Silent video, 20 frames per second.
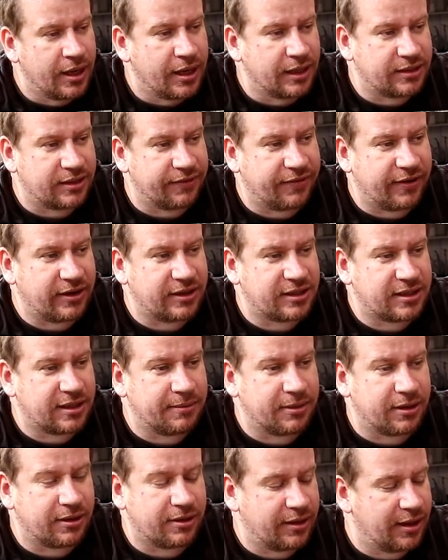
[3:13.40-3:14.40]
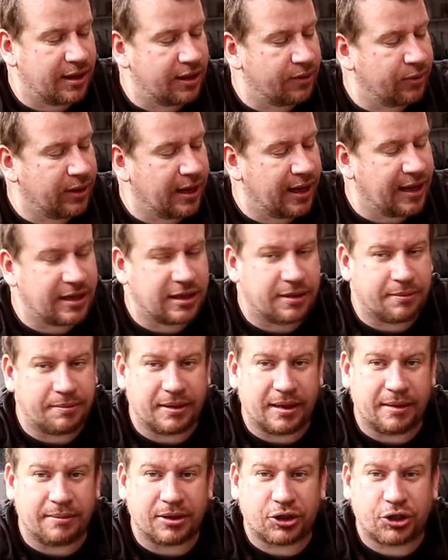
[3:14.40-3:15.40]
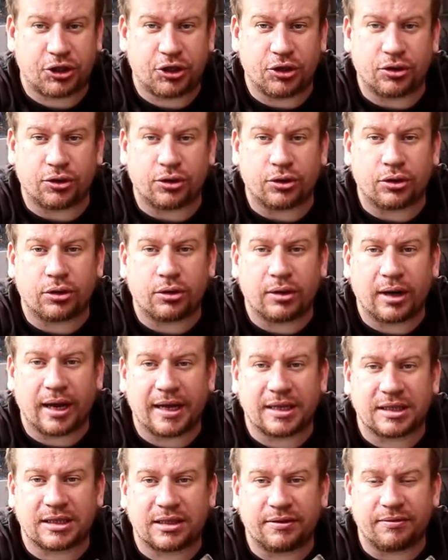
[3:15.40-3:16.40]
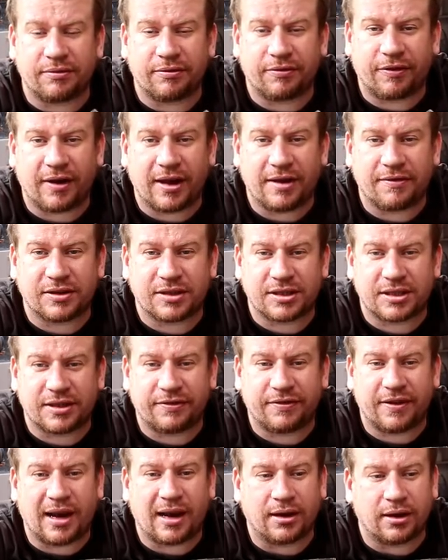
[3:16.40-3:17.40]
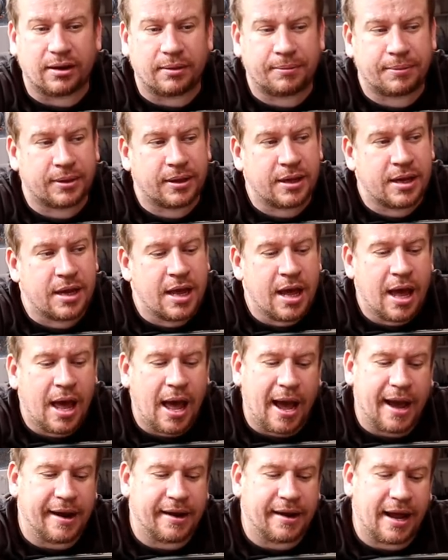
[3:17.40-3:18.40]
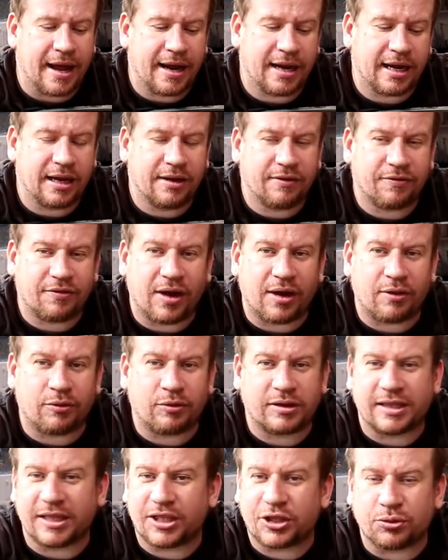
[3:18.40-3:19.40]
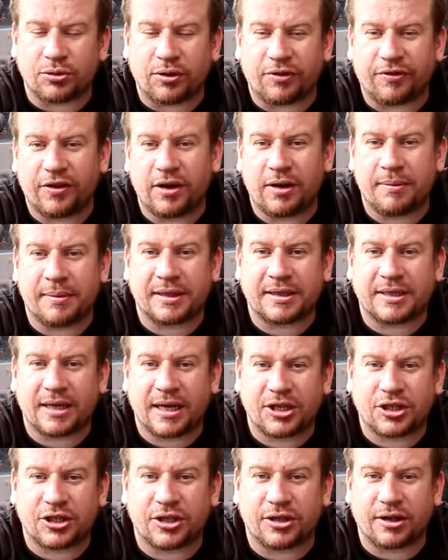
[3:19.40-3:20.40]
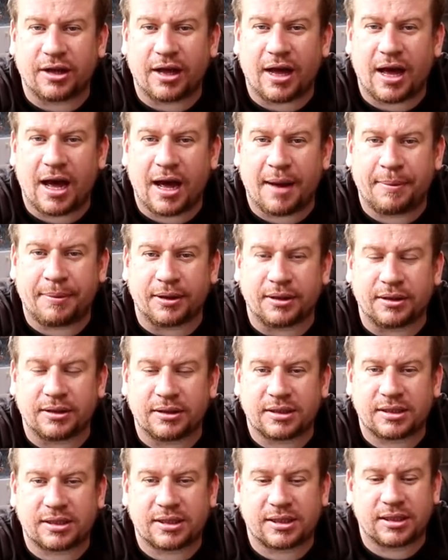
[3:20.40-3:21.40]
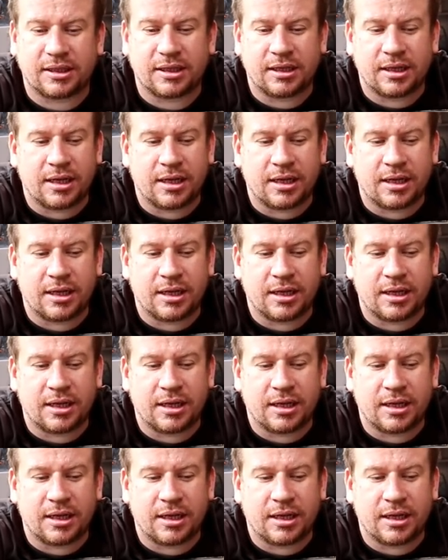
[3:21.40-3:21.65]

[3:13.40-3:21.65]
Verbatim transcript: It's a very similar thing. We're letting the beer mature, let its de flavours develop, and any of that residual fermentation that happens